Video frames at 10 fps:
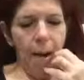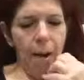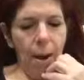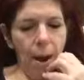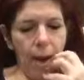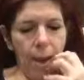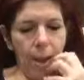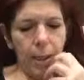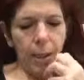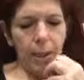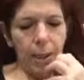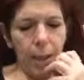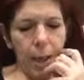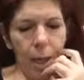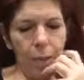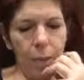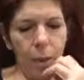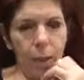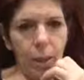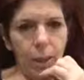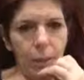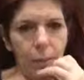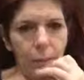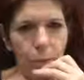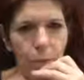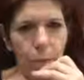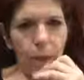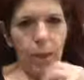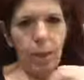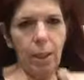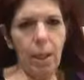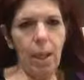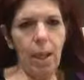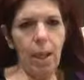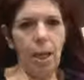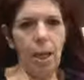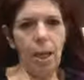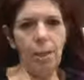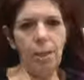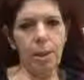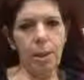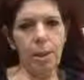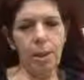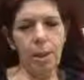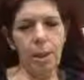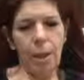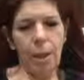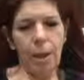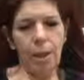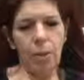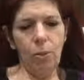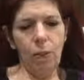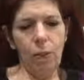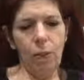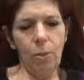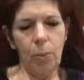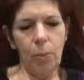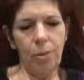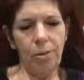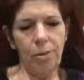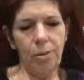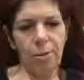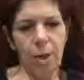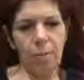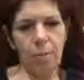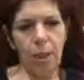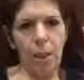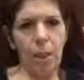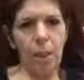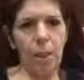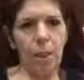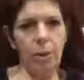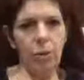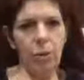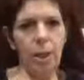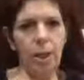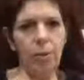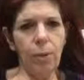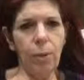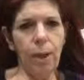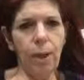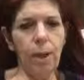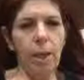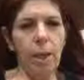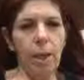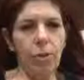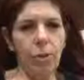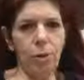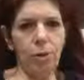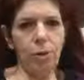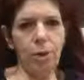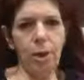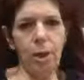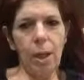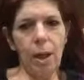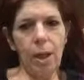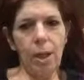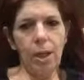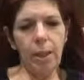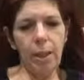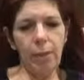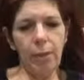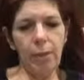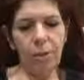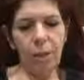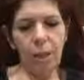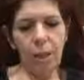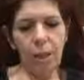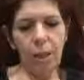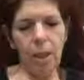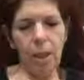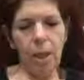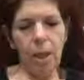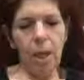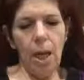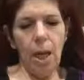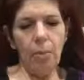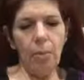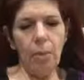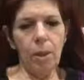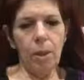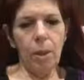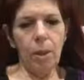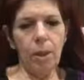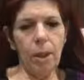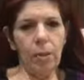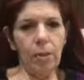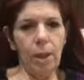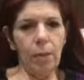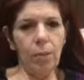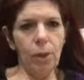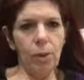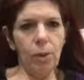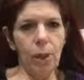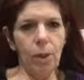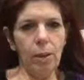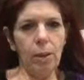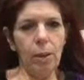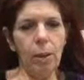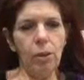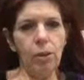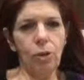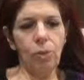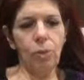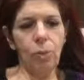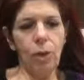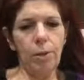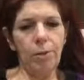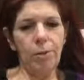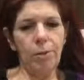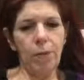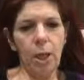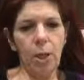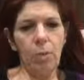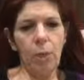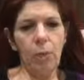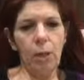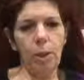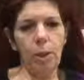I'm working on rebranding, and I know the enemy wants to stop me. He's tried every way. As you can see, I physically am. I've done really well. He just wants to scare me with